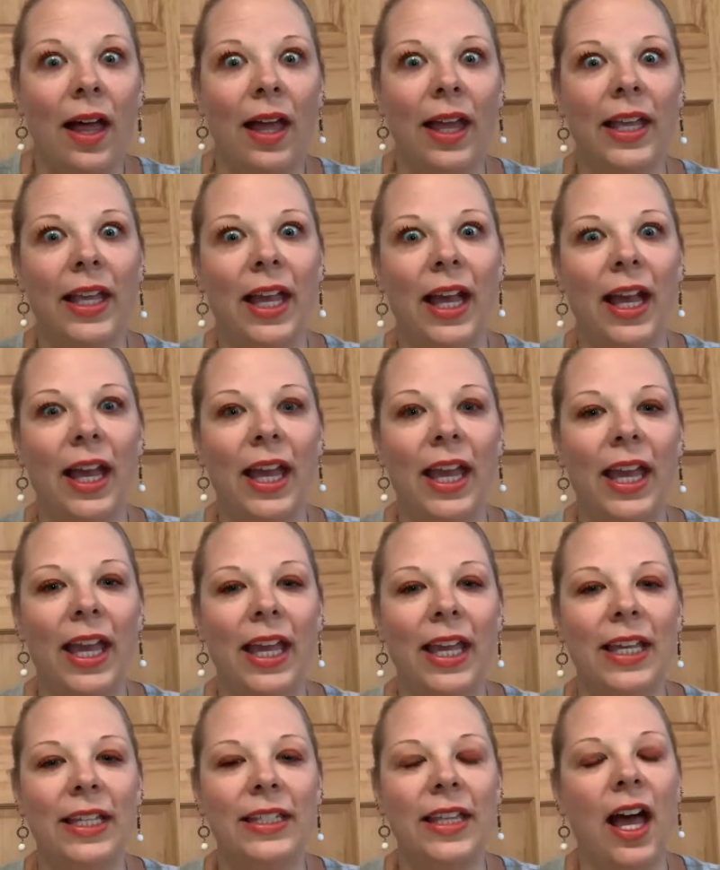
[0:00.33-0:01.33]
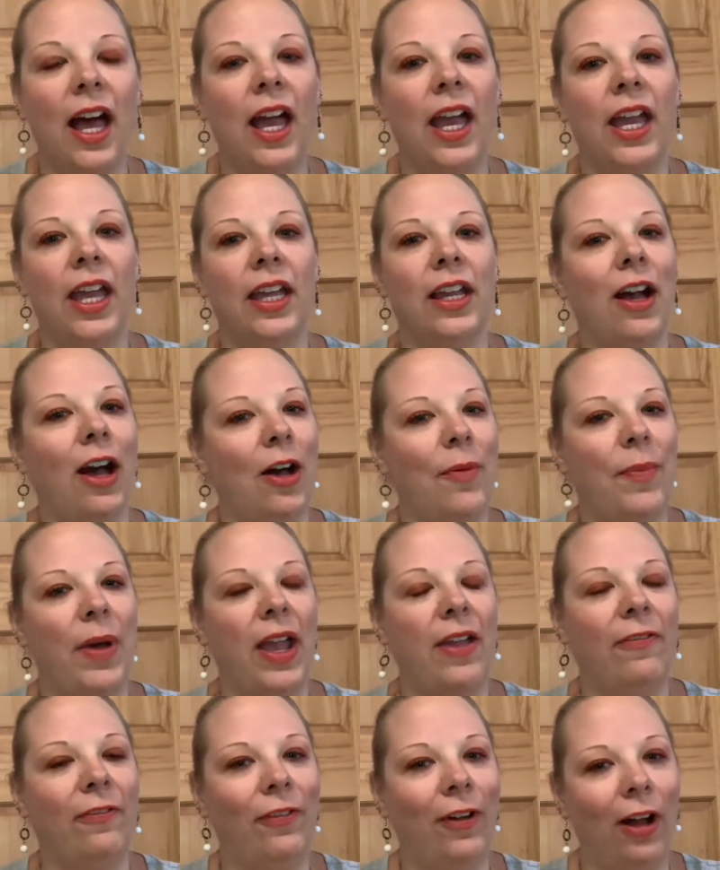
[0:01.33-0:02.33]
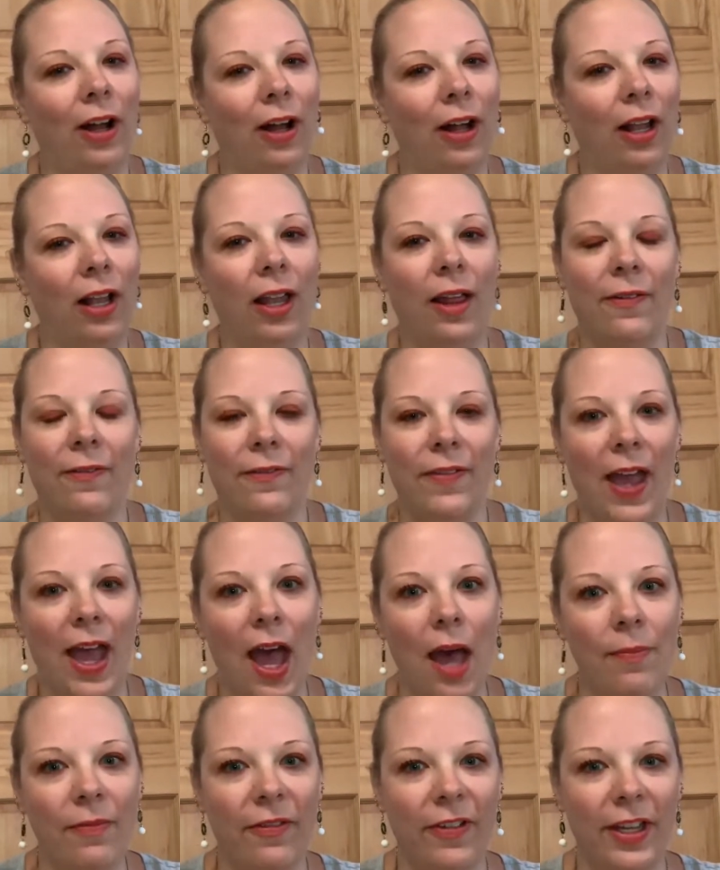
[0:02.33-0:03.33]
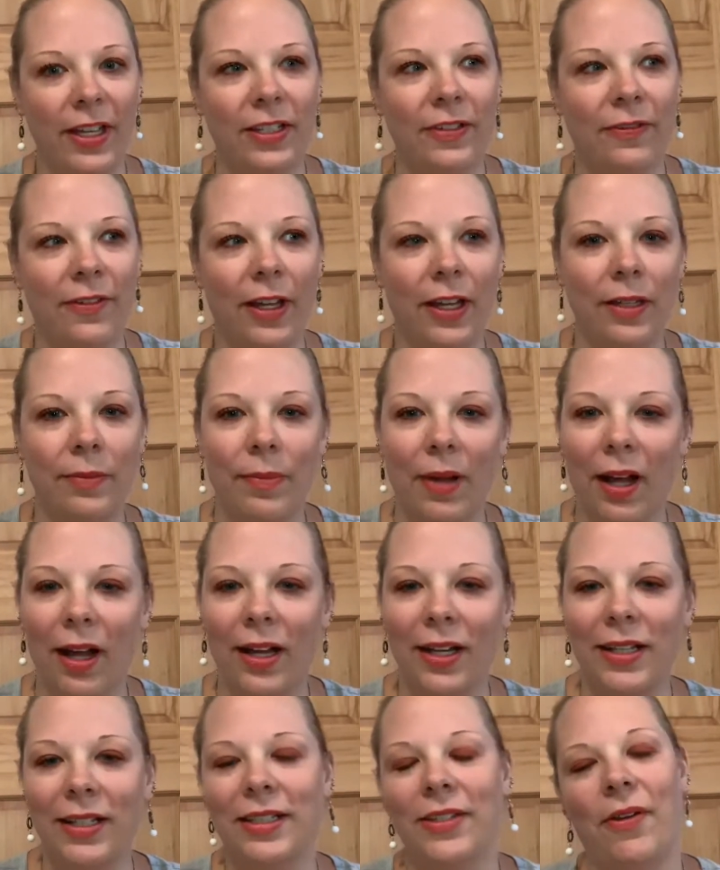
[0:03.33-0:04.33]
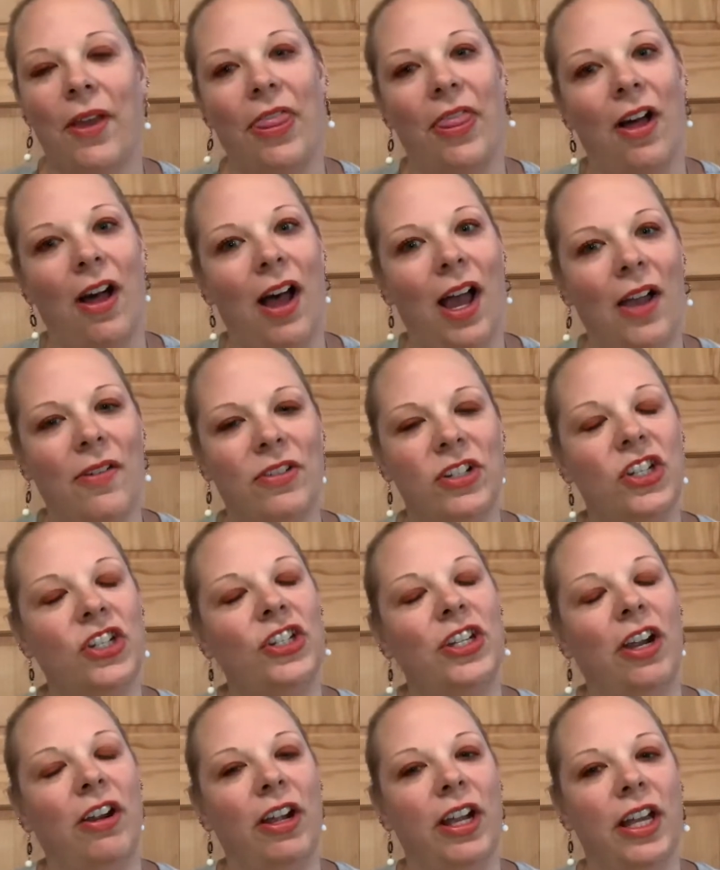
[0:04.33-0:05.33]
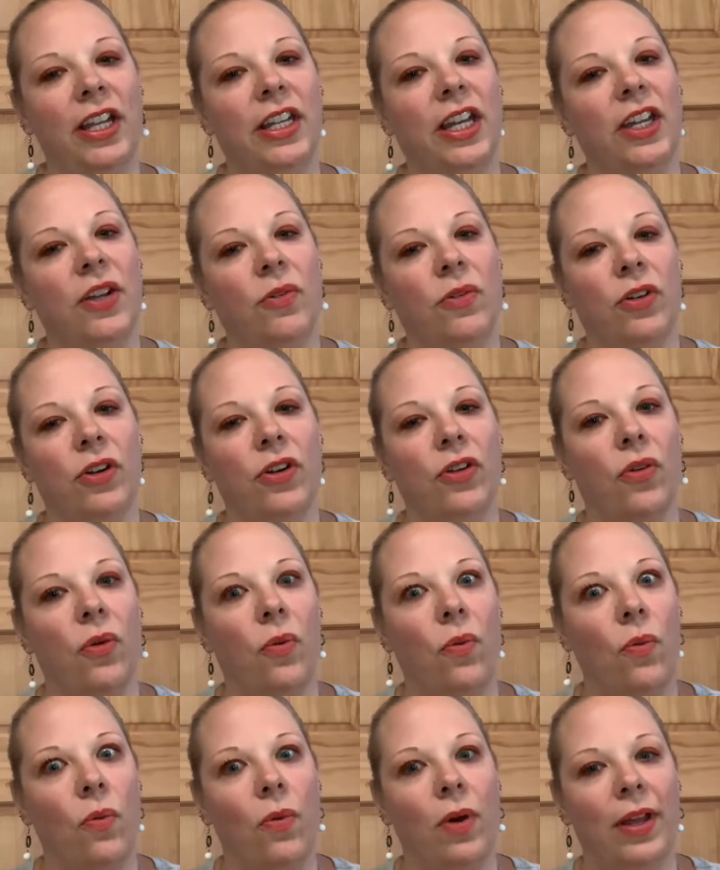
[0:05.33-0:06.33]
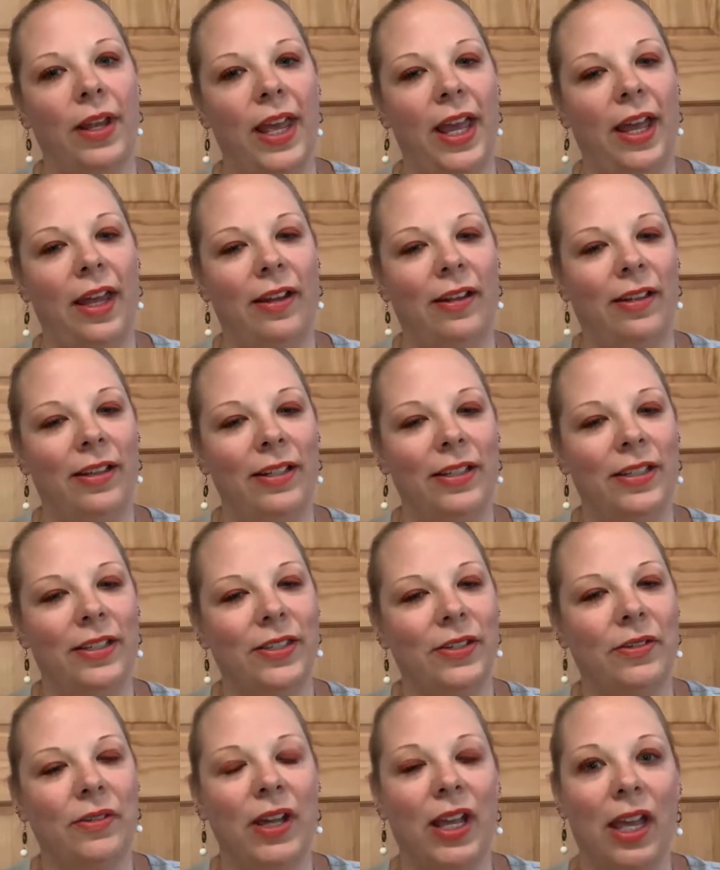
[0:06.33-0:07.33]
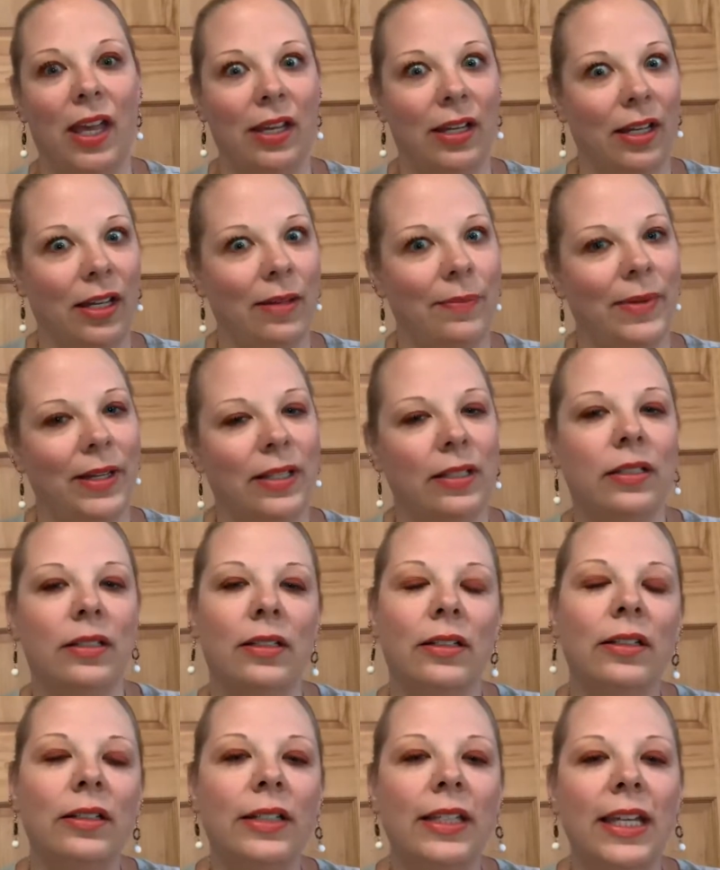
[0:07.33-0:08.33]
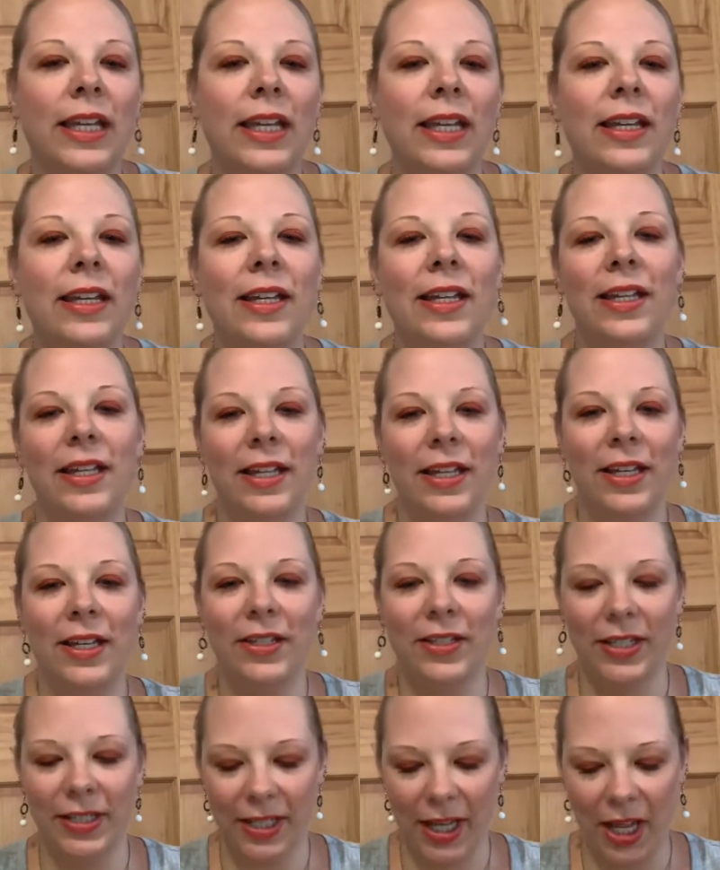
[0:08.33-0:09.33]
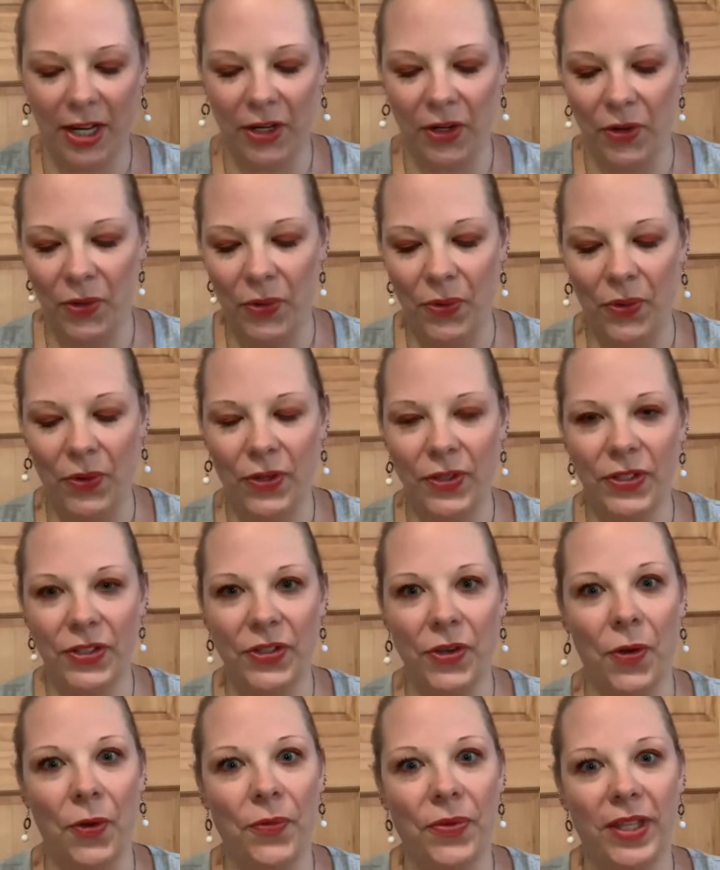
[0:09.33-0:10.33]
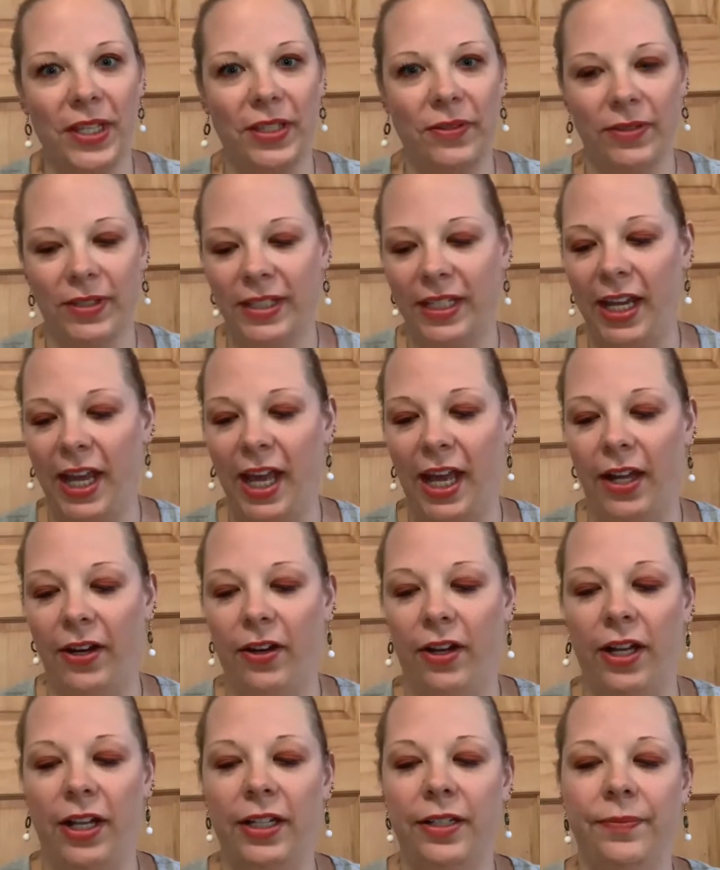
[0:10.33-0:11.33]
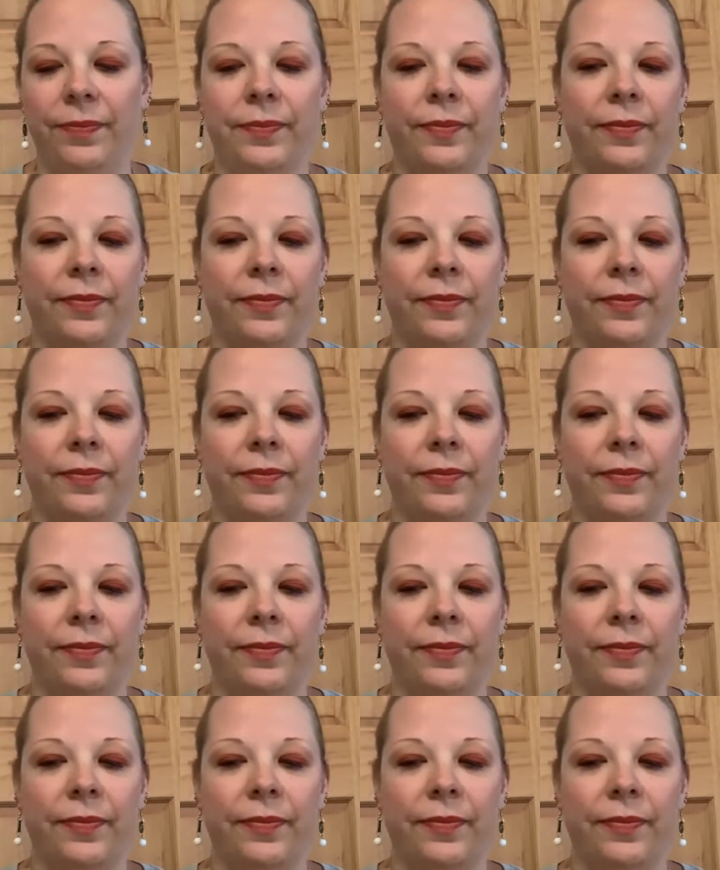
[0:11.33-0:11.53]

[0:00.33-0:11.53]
Hi guys, I got my fall FabFitFun box, so I thought I would share it, and I ordered one add-on, so I kind of got mine a little early. It's kind of cool. So this was the add-on.